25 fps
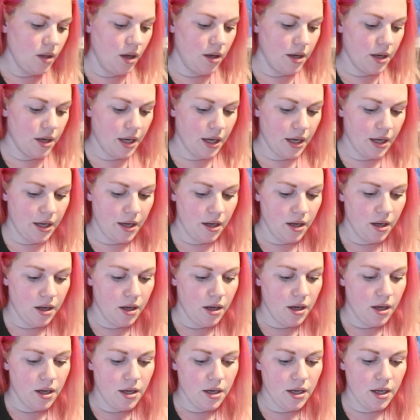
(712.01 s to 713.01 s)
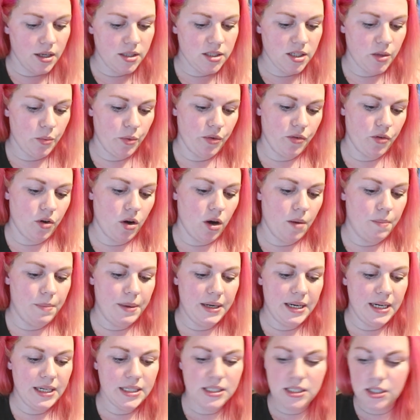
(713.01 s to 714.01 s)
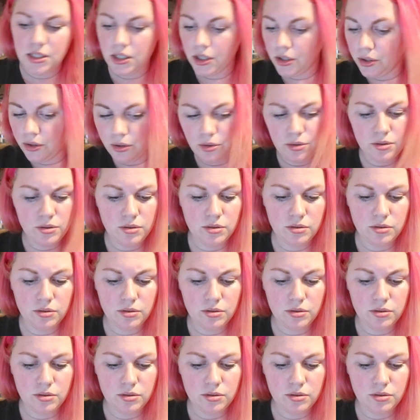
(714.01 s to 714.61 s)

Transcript: Okay, next up we've got a Ballisto.